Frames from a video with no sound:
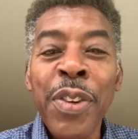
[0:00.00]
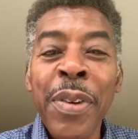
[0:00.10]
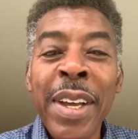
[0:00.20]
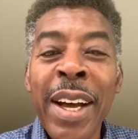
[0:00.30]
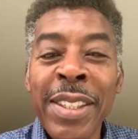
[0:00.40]

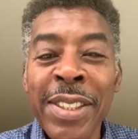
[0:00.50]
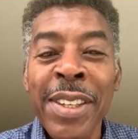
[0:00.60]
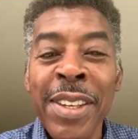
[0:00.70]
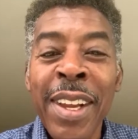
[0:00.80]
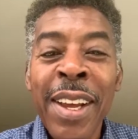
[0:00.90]
Hi, this is
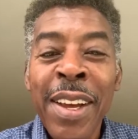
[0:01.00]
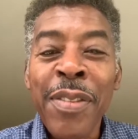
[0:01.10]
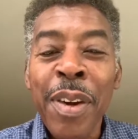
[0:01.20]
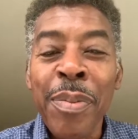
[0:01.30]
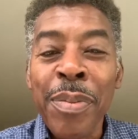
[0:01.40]
Ernie
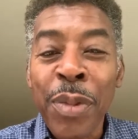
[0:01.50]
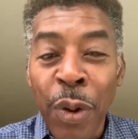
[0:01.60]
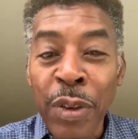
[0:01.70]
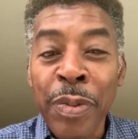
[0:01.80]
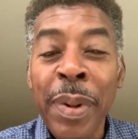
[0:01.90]
Hudson
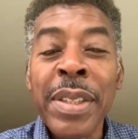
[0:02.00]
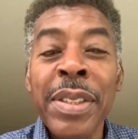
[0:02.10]
from